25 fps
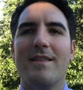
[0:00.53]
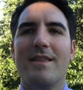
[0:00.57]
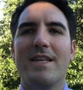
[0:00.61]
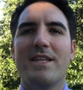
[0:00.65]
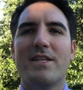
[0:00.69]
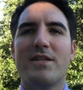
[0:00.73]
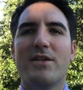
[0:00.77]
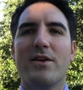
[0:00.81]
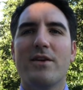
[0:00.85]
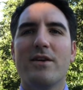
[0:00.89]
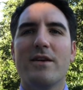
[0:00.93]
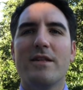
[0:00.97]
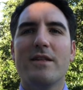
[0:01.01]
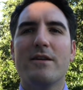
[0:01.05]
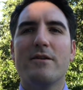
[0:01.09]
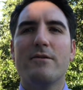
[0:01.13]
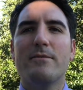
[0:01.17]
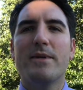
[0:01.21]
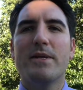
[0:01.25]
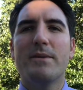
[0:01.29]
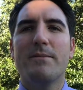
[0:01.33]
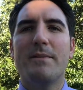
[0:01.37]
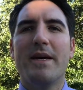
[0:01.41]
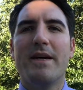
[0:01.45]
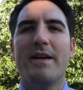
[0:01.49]
Let's talk a little
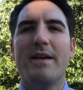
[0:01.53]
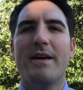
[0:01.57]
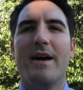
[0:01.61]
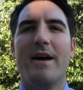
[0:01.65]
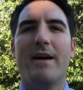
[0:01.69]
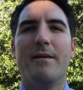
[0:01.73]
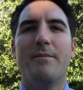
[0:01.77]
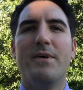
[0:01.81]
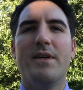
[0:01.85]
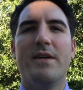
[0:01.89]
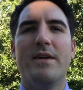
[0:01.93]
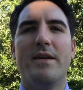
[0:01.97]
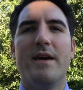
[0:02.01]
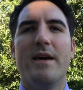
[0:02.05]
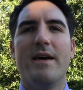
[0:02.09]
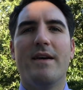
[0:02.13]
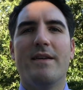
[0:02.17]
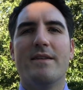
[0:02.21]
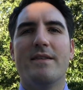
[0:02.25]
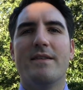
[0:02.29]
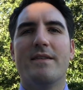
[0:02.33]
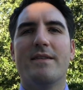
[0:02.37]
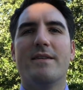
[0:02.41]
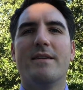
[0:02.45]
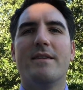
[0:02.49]
bit about
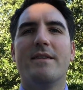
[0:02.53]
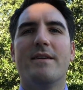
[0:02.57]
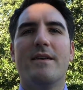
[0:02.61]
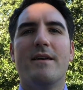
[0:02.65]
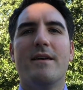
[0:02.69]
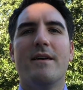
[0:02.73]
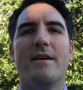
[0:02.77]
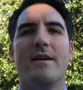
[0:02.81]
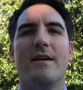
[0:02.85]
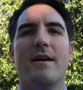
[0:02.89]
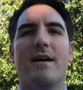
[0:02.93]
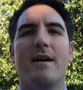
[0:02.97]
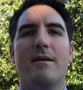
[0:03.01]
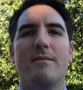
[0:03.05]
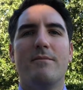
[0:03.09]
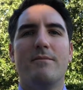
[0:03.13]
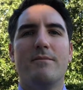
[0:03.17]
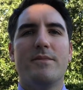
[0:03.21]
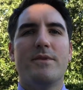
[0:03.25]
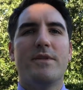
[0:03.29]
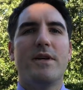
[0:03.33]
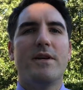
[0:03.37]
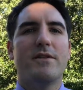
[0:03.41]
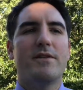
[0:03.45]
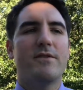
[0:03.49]
IBS. Uh, I'm
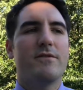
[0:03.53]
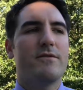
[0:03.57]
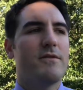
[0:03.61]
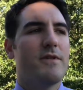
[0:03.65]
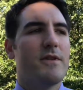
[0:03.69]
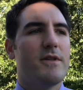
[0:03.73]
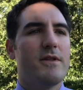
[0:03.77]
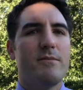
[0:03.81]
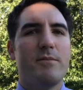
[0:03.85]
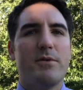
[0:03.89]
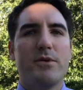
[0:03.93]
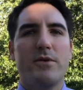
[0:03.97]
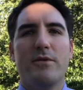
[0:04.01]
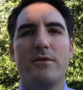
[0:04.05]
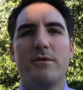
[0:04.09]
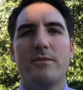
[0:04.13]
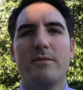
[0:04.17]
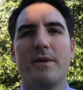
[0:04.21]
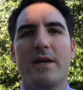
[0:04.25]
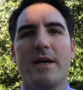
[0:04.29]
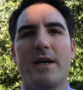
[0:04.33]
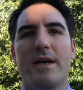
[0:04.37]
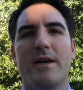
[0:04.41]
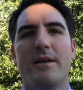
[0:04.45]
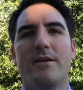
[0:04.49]
Dr. Philip
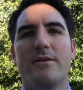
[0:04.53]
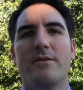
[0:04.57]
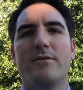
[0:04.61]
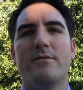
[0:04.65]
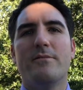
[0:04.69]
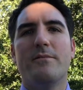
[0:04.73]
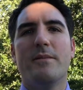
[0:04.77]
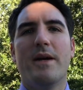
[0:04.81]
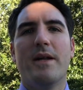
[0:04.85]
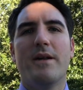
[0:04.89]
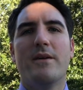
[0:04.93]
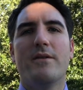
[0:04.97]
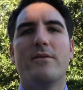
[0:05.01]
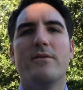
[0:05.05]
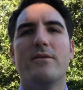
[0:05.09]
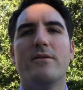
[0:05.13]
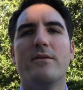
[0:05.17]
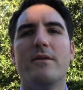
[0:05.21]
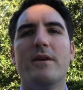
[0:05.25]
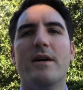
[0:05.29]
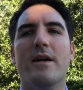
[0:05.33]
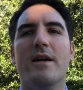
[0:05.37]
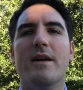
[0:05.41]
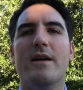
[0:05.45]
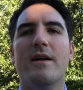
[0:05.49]
Oubre at Oubre Medical,
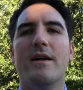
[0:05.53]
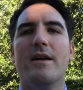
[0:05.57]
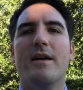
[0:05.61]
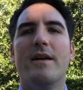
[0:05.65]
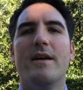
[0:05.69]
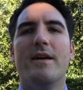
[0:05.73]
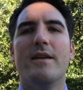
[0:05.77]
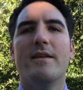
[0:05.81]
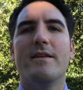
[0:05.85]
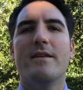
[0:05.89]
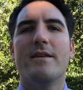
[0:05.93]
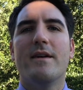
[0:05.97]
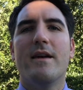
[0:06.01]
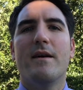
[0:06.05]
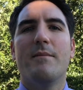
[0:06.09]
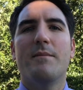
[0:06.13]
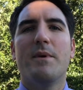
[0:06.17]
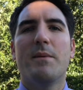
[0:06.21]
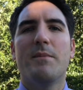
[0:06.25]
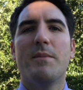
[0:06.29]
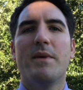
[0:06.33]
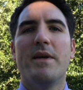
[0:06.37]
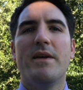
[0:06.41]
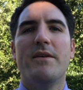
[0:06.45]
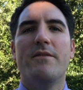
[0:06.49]
and um,
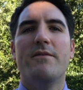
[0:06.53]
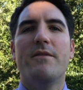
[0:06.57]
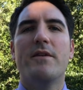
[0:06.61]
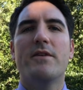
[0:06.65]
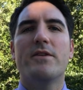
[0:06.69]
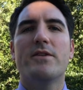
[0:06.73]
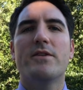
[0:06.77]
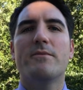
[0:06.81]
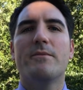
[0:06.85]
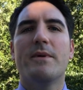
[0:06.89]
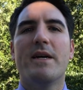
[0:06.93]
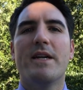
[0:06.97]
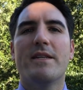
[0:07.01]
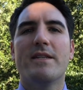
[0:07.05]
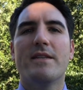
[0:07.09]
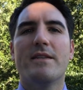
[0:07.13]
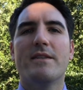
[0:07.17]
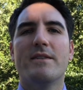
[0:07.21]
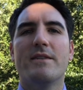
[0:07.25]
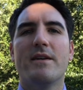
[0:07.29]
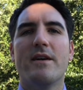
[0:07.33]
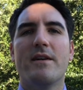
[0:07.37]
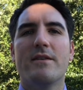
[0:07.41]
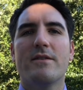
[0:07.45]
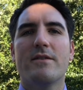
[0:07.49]
I'm a functional medicine
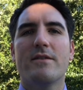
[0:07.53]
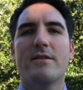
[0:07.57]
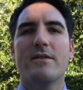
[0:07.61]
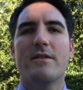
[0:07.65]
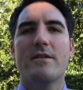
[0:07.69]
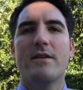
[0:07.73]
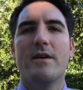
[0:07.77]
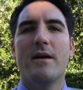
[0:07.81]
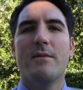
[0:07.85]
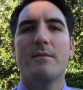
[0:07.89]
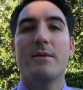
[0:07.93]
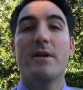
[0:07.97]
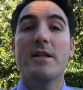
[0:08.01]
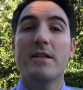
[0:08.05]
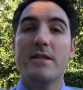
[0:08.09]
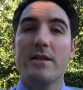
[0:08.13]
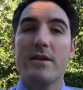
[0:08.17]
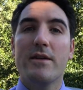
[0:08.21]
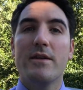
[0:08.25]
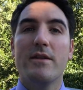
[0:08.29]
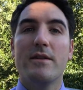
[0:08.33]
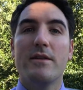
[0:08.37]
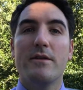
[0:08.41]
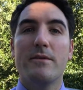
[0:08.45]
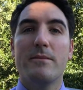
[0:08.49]
doctor, and I'm going to tell
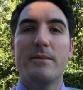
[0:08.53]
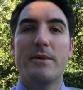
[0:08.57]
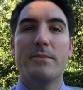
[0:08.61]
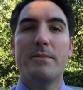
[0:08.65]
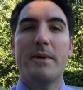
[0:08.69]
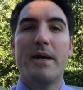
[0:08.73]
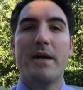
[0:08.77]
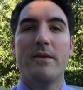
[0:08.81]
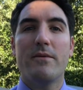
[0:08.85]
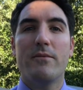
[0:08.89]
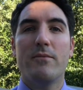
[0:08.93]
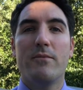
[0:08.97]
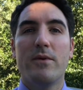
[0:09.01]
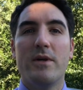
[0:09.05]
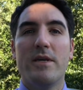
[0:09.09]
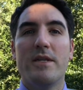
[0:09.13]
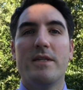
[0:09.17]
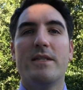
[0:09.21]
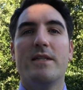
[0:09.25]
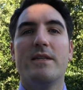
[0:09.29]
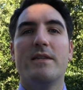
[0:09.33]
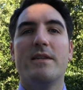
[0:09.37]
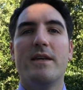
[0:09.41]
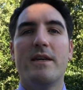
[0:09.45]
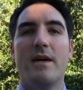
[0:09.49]
you a little bit about
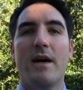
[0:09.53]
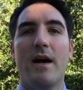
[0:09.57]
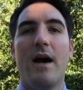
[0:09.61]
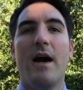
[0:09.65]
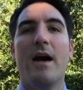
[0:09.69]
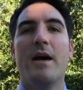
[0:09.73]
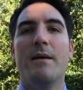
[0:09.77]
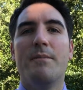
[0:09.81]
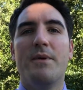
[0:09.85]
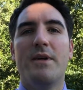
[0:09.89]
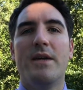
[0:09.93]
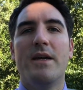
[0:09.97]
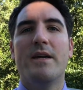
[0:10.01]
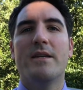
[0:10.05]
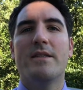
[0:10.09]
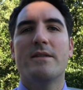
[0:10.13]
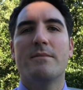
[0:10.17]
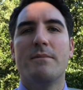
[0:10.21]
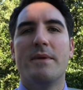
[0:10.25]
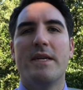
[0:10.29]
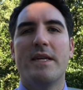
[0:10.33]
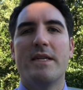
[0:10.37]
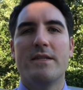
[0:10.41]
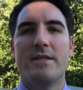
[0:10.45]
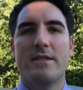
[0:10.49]
what IBS
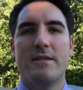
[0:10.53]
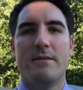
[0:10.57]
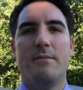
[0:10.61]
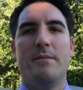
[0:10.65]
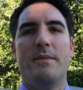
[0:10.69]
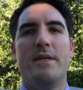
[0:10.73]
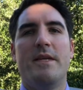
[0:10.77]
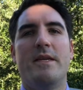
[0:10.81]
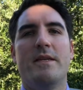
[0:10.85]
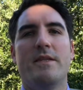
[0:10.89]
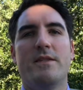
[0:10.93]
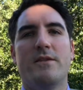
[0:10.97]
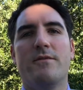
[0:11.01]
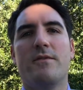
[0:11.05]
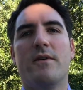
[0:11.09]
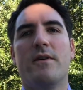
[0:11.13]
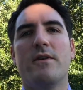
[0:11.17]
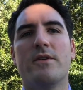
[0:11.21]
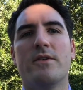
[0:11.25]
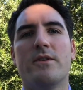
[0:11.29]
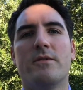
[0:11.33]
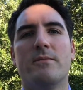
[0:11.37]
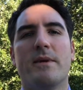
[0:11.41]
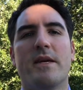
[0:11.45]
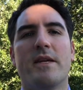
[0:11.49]
means to me as a
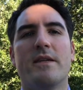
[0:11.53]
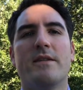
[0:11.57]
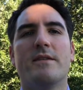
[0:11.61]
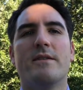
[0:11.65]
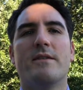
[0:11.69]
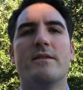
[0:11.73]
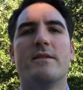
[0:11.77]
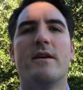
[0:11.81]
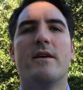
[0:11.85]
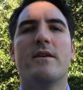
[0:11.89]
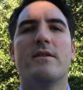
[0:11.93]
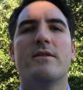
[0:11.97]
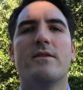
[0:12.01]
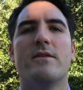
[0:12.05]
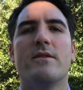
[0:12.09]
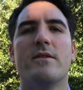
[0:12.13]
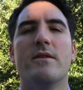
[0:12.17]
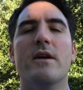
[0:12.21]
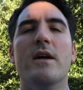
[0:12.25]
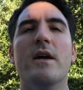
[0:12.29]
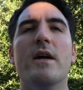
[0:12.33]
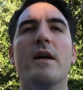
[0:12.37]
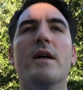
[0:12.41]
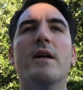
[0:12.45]
functional medicine doctor.